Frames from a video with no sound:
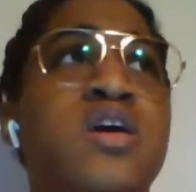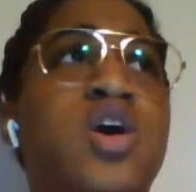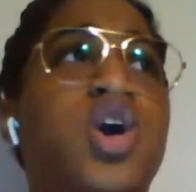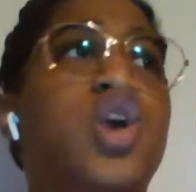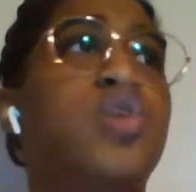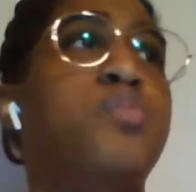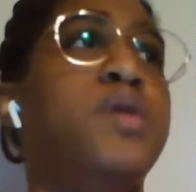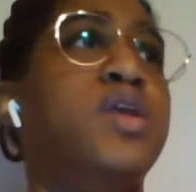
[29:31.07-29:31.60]

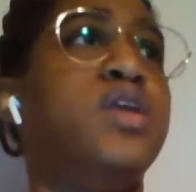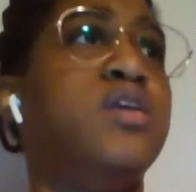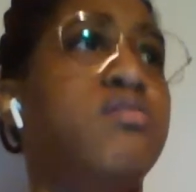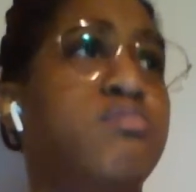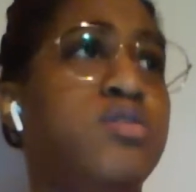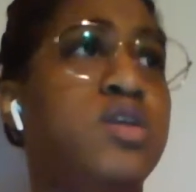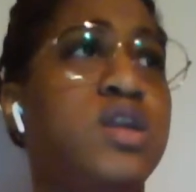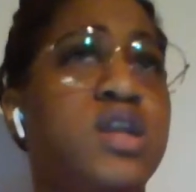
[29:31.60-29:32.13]
urban
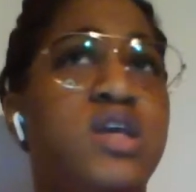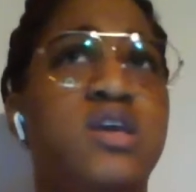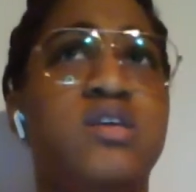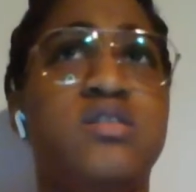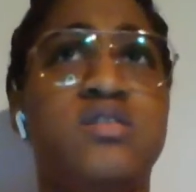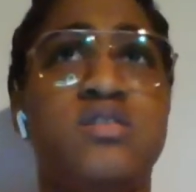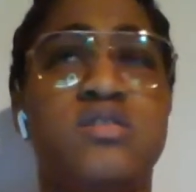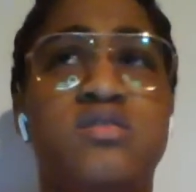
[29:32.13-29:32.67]

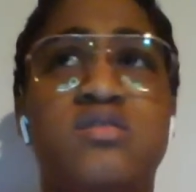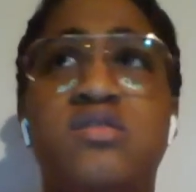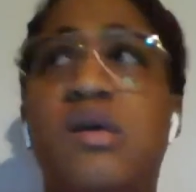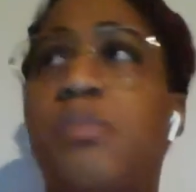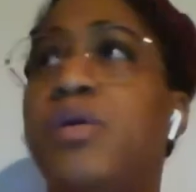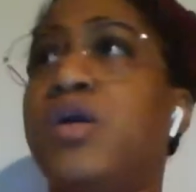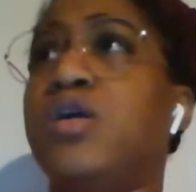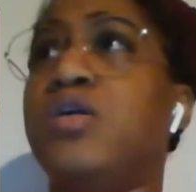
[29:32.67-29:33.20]
communities and
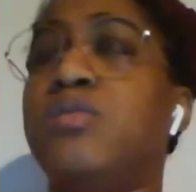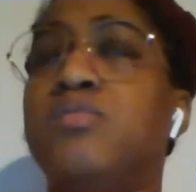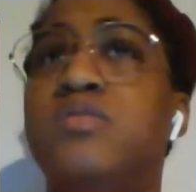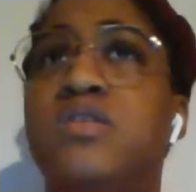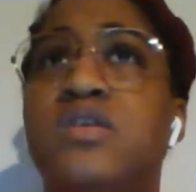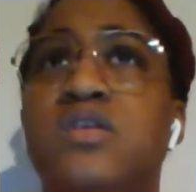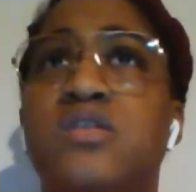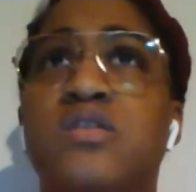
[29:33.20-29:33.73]

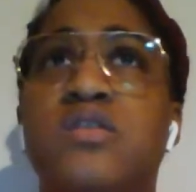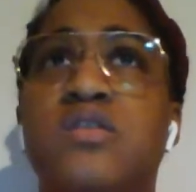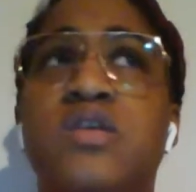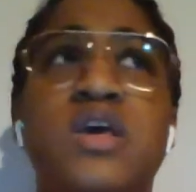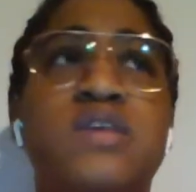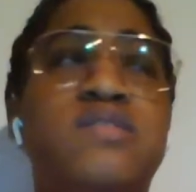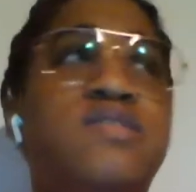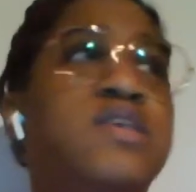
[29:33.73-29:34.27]
suburbs and
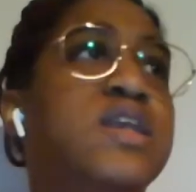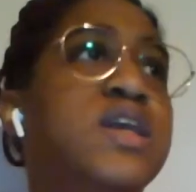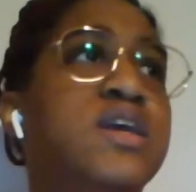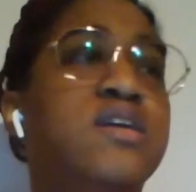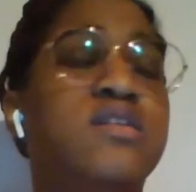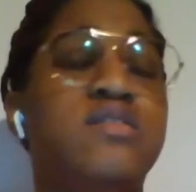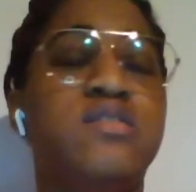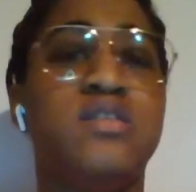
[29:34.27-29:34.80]

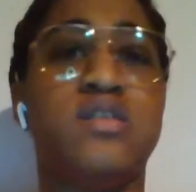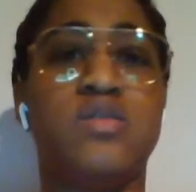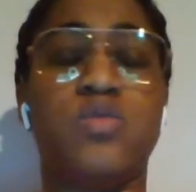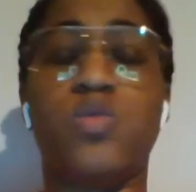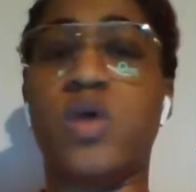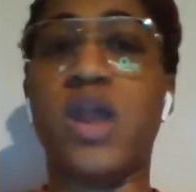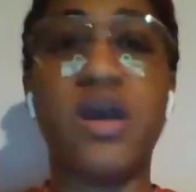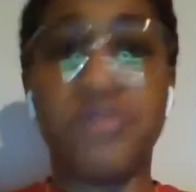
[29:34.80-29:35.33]
cities and
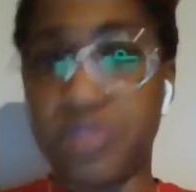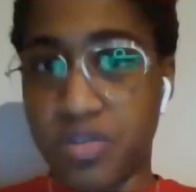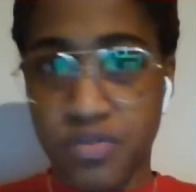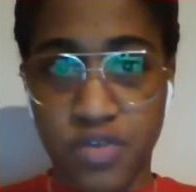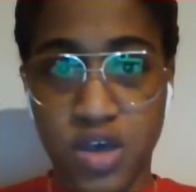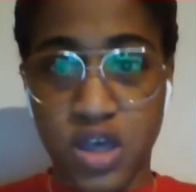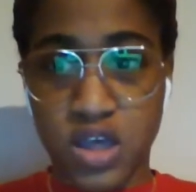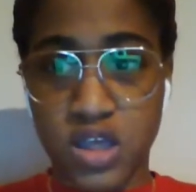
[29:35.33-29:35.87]
whatever the
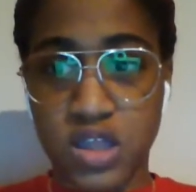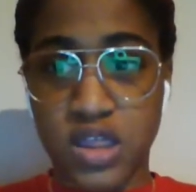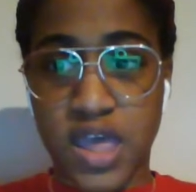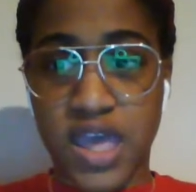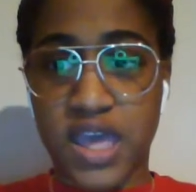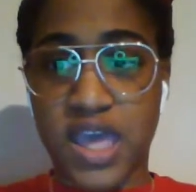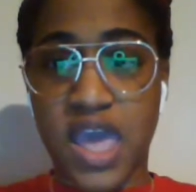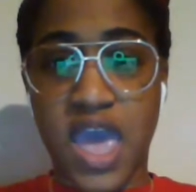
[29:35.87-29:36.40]
fuck.
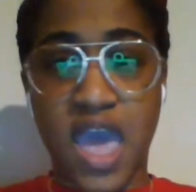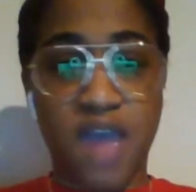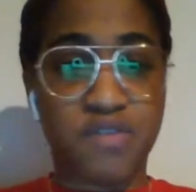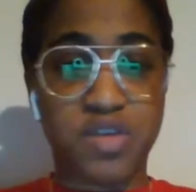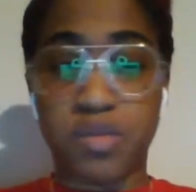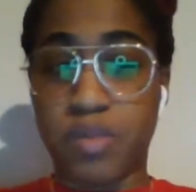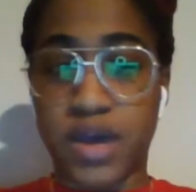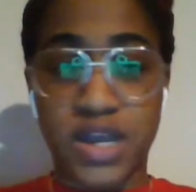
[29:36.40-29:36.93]
Like,
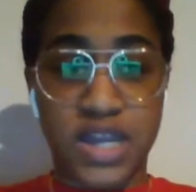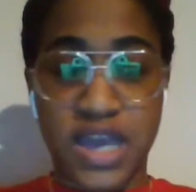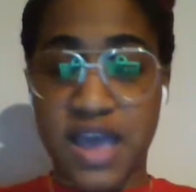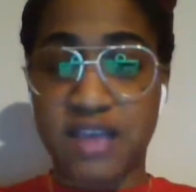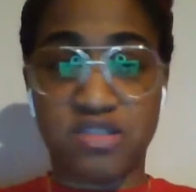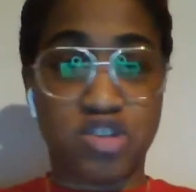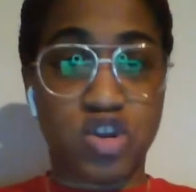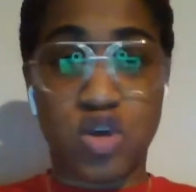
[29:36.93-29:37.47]
everybody
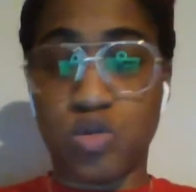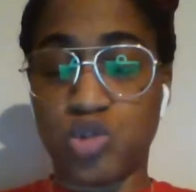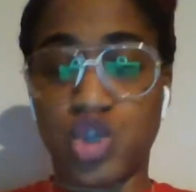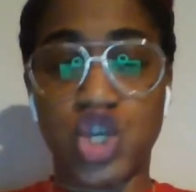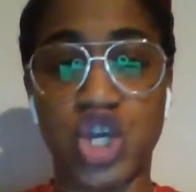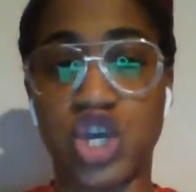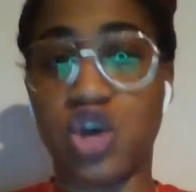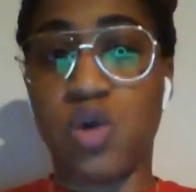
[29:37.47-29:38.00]
has their own
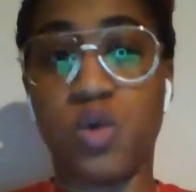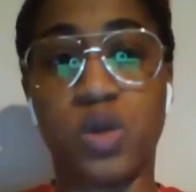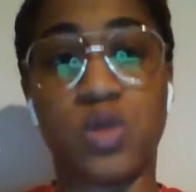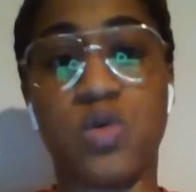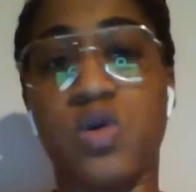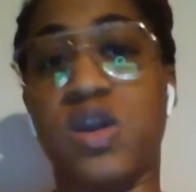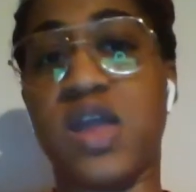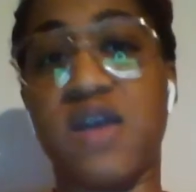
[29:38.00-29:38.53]
shit going
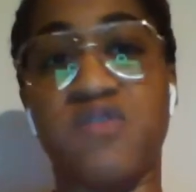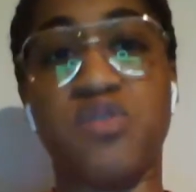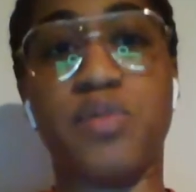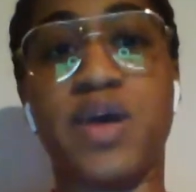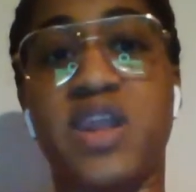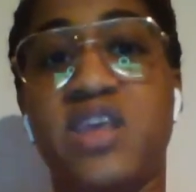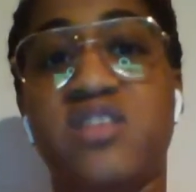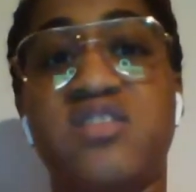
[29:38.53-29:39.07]
on.
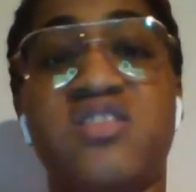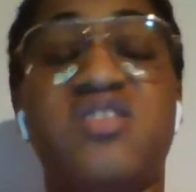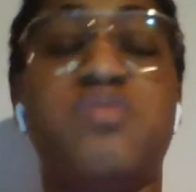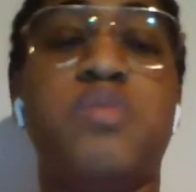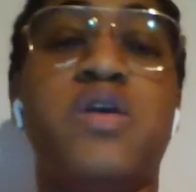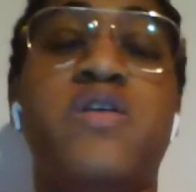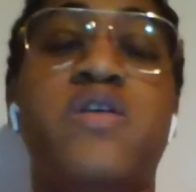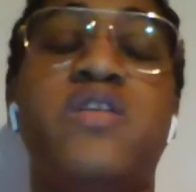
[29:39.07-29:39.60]
Everybody is
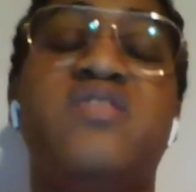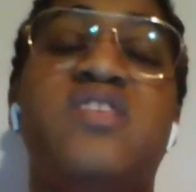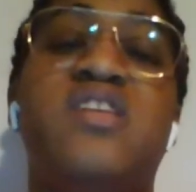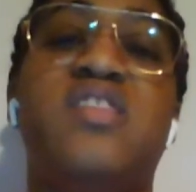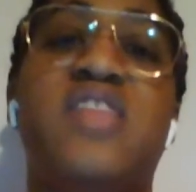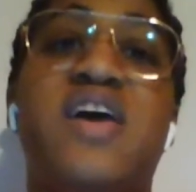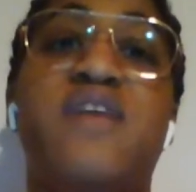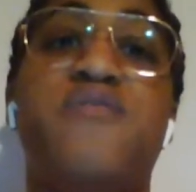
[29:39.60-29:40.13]

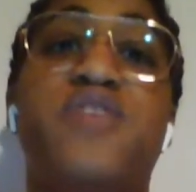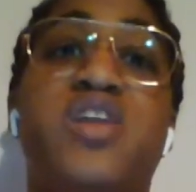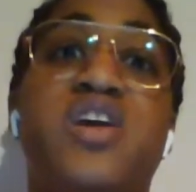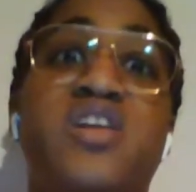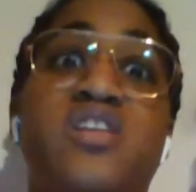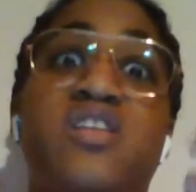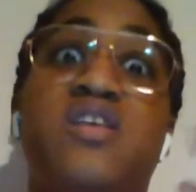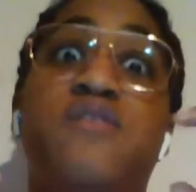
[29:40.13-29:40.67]
experiencing life in
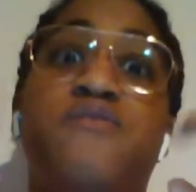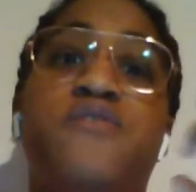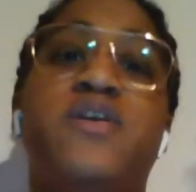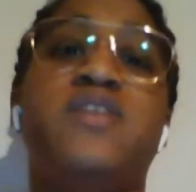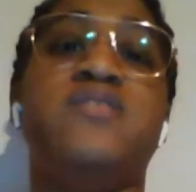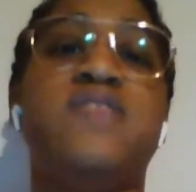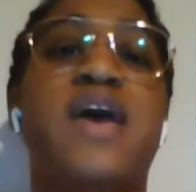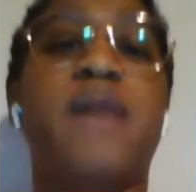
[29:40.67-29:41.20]
a
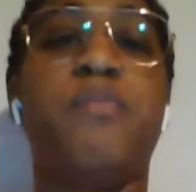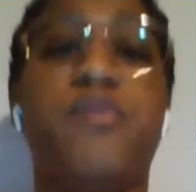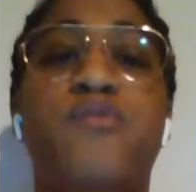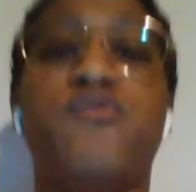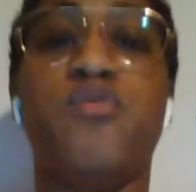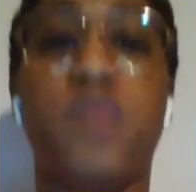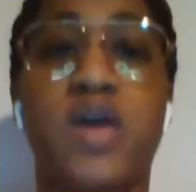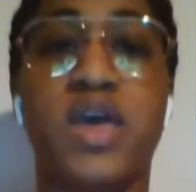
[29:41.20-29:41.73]
different type
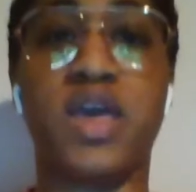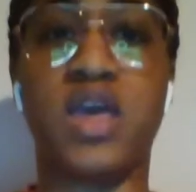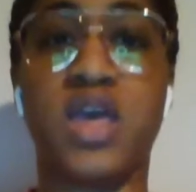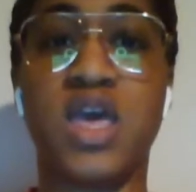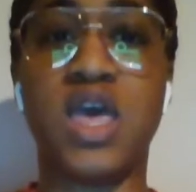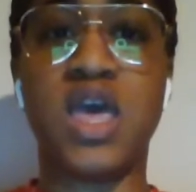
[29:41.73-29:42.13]
of way.